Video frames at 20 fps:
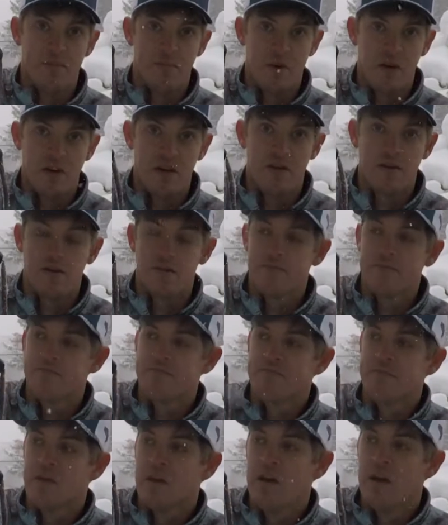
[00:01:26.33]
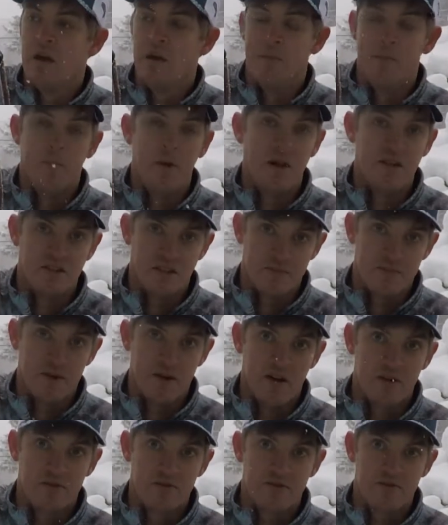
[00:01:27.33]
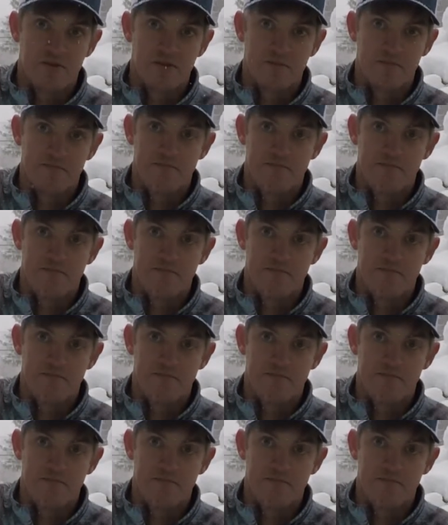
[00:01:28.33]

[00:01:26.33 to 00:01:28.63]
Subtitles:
Bait Magic Mouse.